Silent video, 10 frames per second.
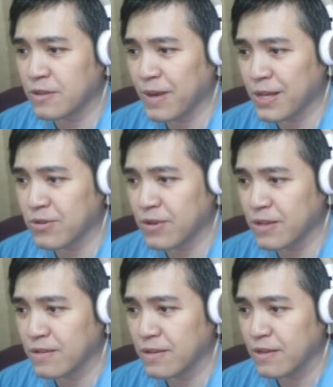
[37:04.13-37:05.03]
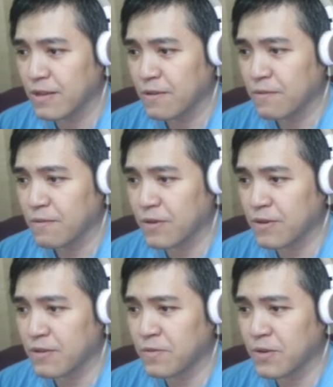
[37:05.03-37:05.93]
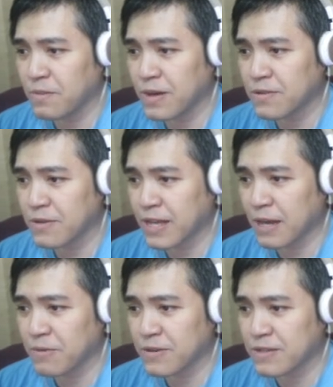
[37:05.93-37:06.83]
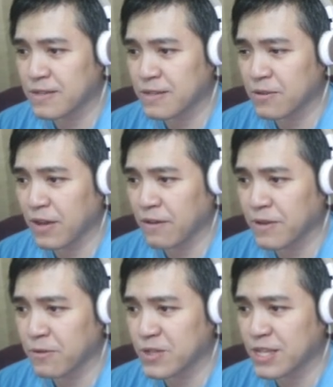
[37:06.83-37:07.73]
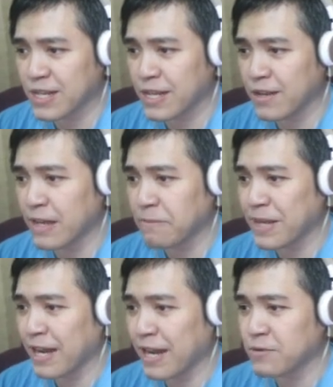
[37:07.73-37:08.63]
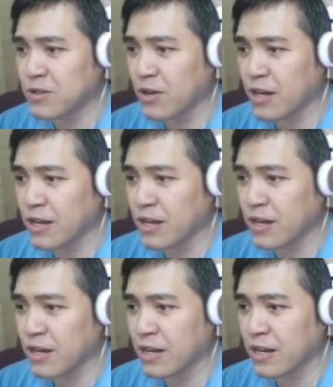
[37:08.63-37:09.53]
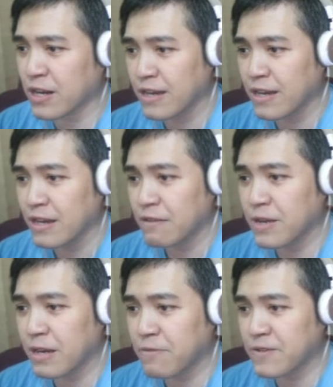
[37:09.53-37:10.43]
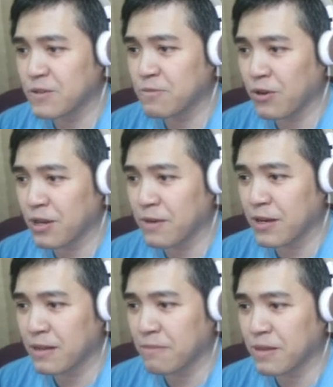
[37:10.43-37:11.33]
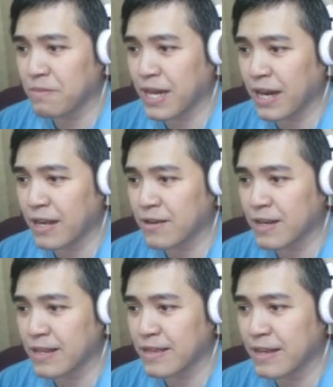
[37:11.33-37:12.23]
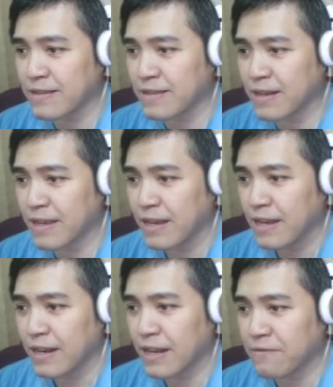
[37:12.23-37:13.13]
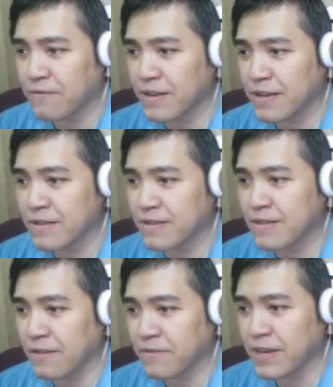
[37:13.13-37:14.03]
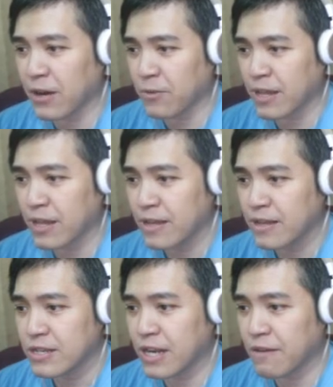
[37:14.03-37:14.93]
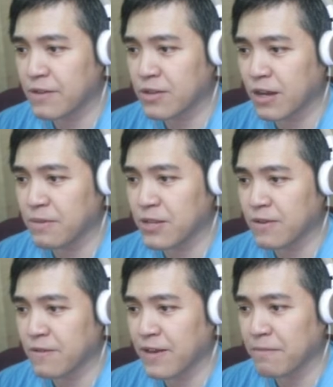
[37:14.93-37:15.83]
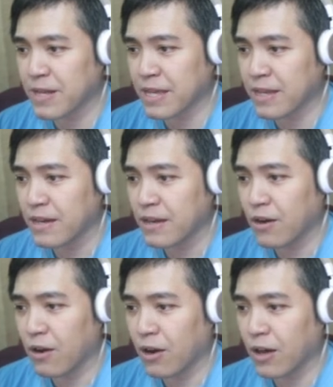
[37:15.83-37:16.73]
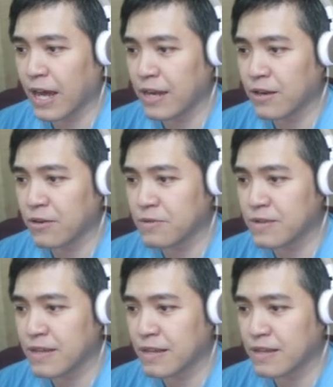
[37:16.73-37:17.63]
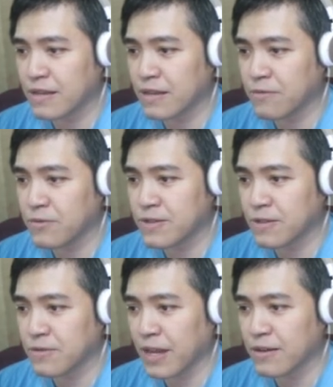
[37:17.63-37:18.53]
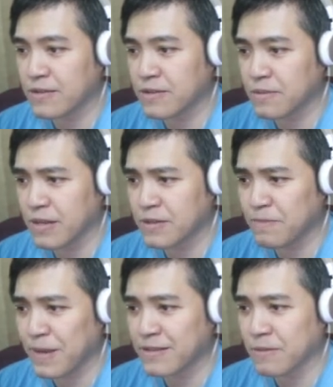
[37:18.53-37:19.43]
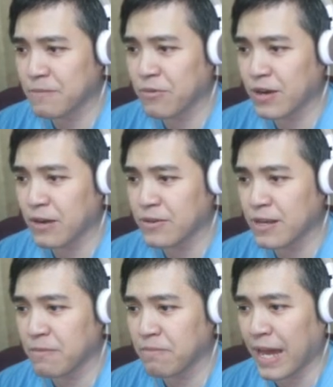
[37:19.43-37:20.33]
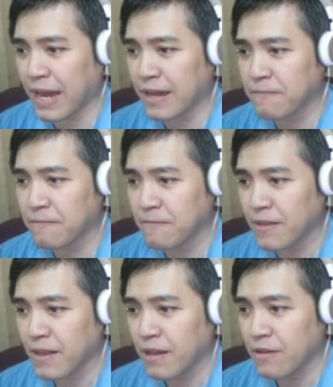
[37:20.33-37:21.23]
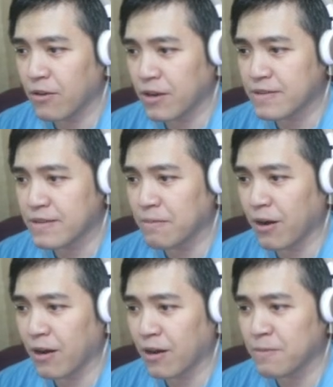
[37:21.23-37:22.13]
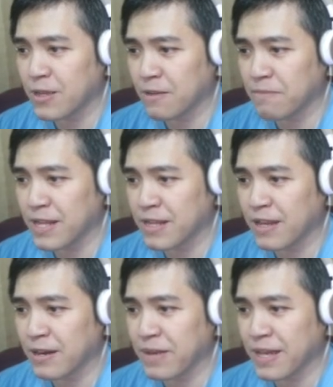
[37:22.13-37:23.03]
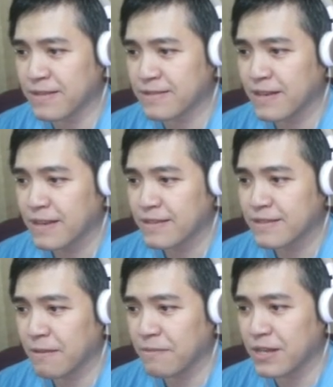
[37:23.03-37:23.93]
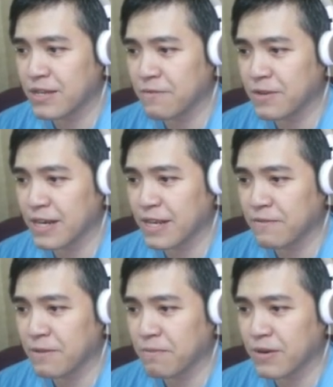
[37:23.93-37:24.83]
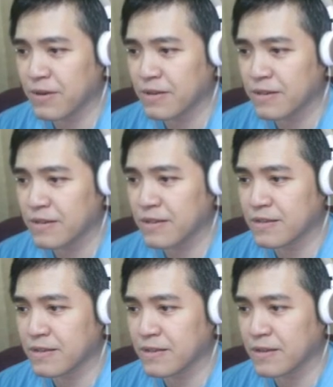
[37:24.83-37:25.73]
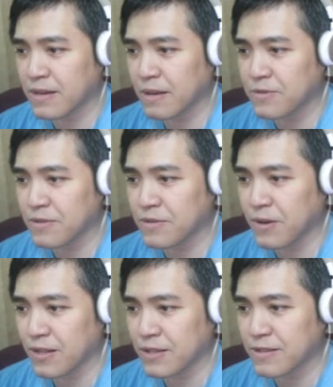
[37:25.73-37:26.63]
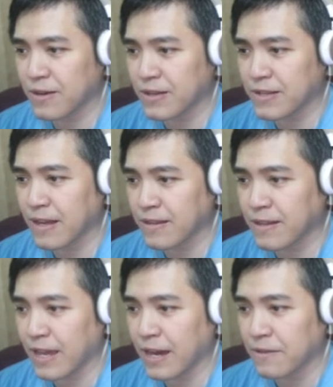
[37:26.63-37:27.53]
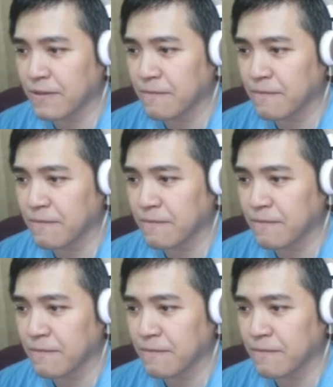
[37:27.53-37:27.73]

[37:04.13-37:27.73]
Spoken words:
by choice? For those few months on Kepler 62F, it was clear that Minae was struggling with something. We never spoke about it, but behind her intensity lay a frenzied self-doubt. She never talked about her family. All I knew was that she was a rare spacer born out in the black, on some orbital military base. Someday she wouldn't leave the berth, just curled up so small, staring silently out.